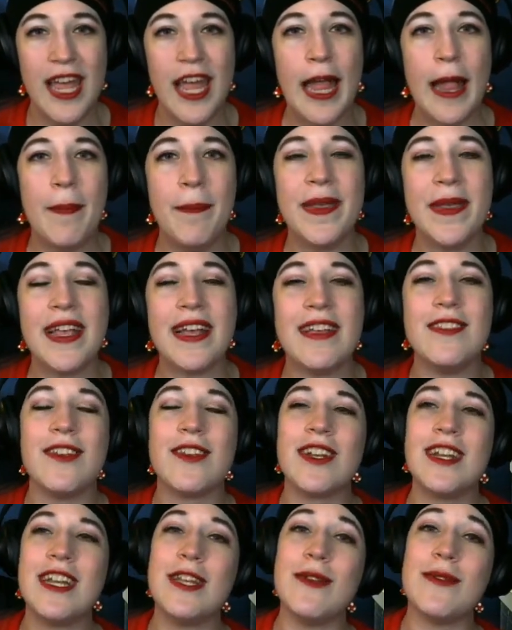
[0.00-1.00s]
because you're
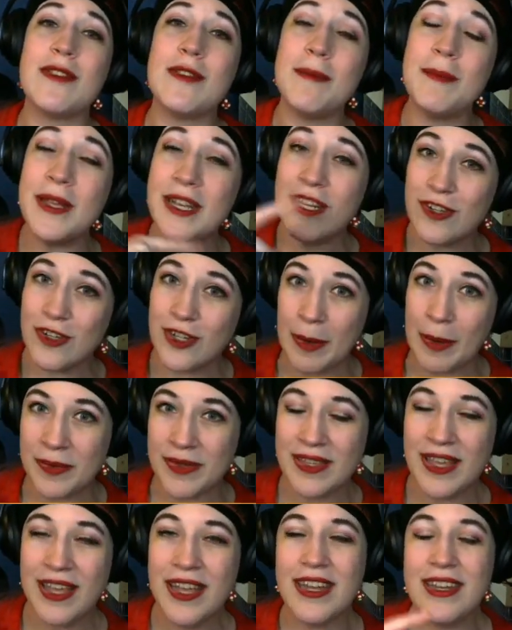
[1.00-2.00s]
going to use spin
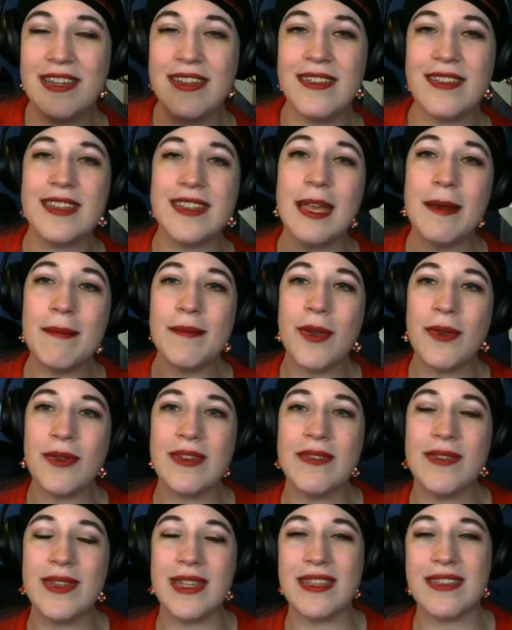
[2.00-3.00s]
jumps to skip most
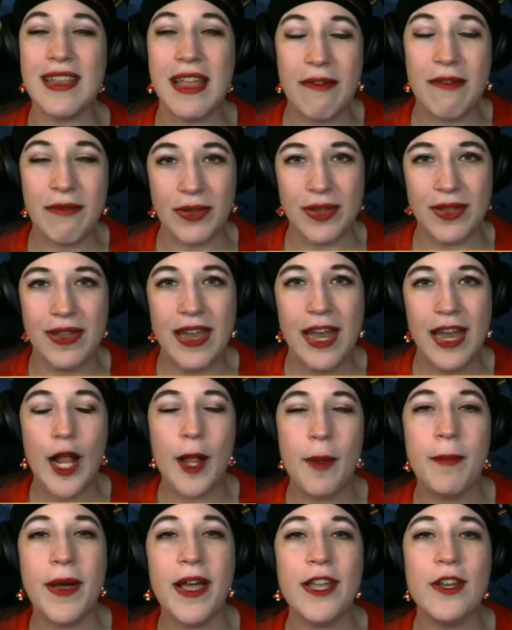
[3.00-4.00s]
of this level,
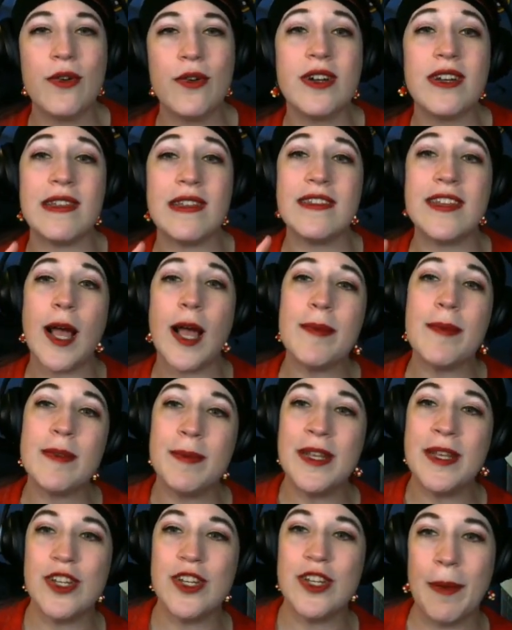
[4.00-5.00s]
but in order to stop
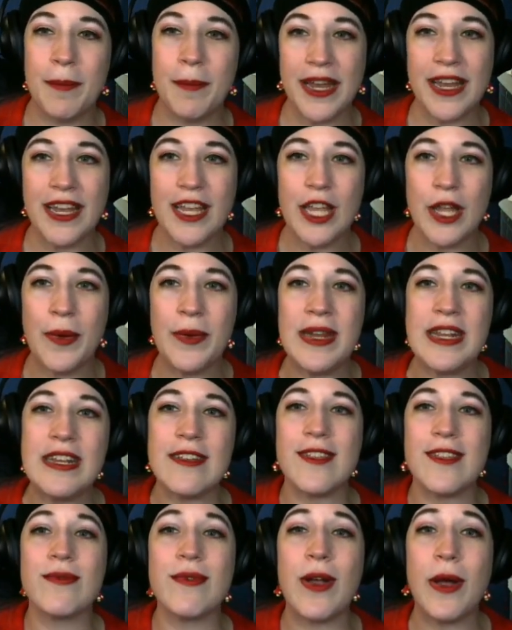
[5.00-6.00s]
spin jumping, you need to
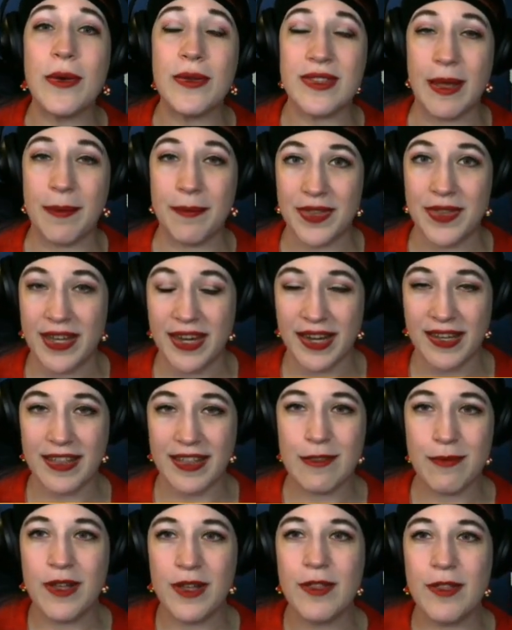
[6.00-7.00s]
throw something.
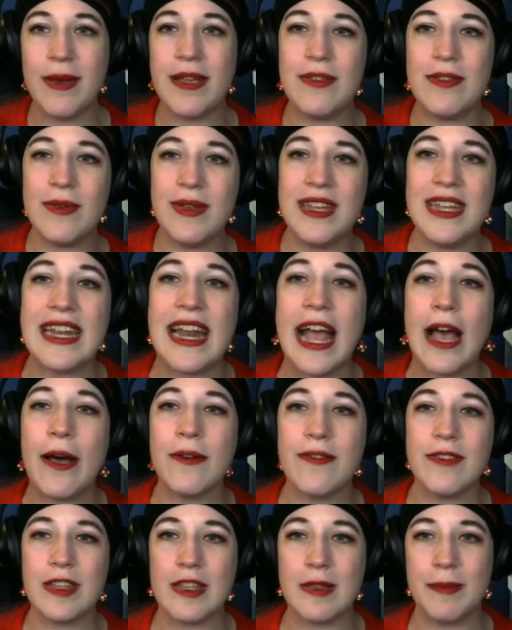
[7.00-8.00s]
That's one of the ways you can get out
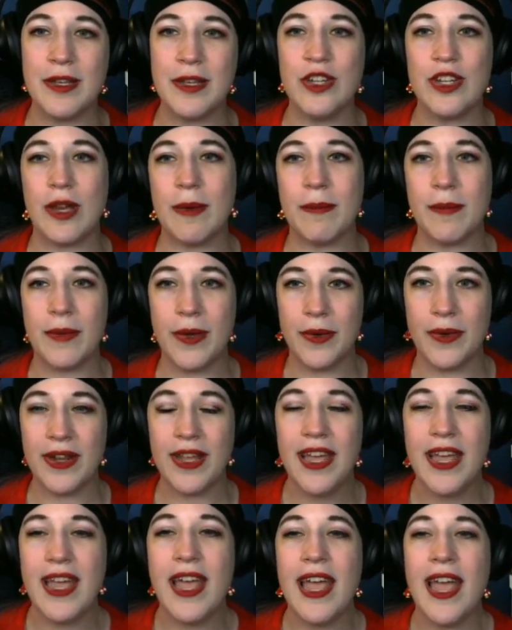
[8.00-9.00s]
of the spin jump mode.
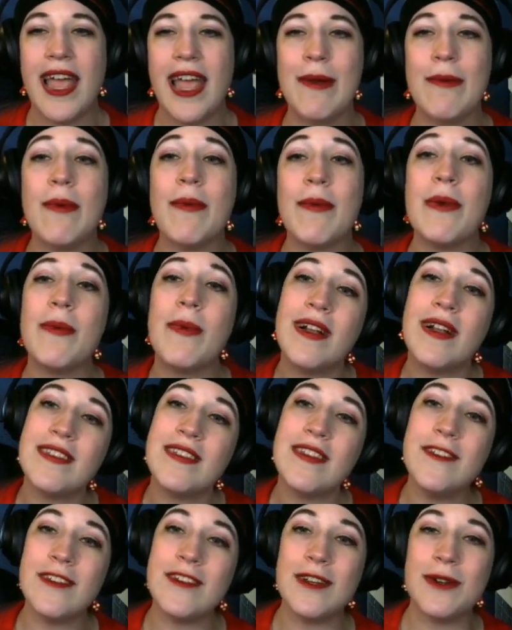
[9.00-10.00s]
And what we want
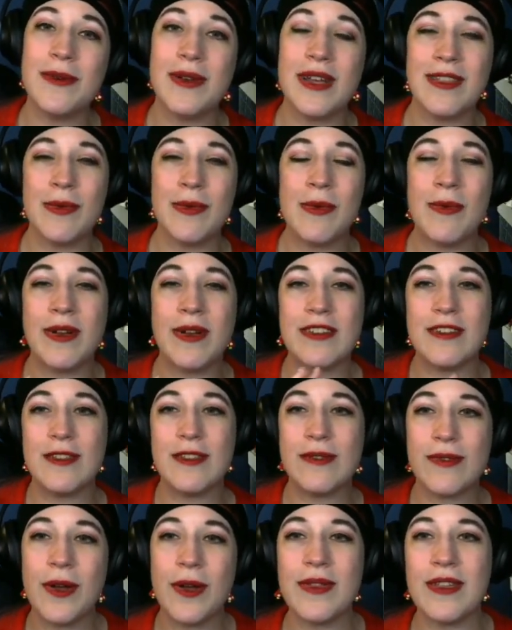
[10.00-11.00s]
to do is we want to
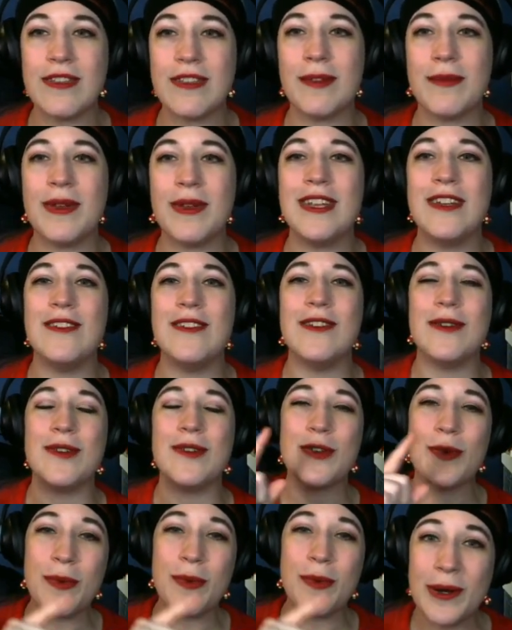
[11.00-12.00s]
throw this so we can do
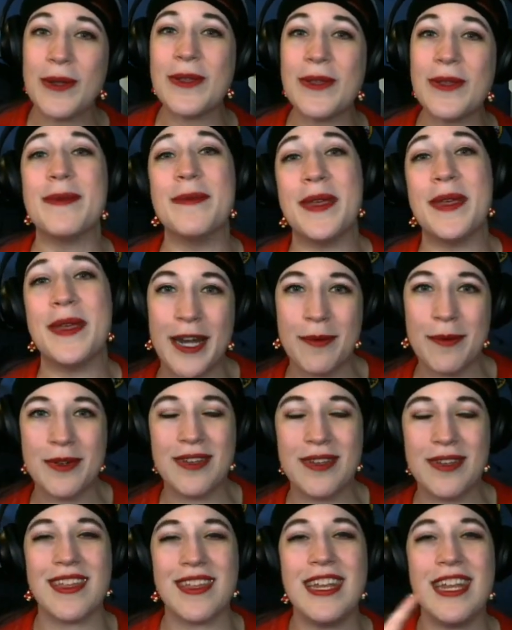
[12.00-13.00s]
twirls in midair, which
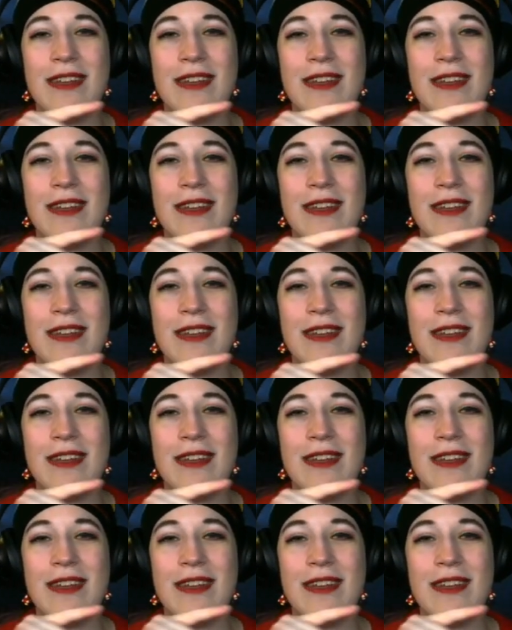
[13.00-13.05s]
is going to give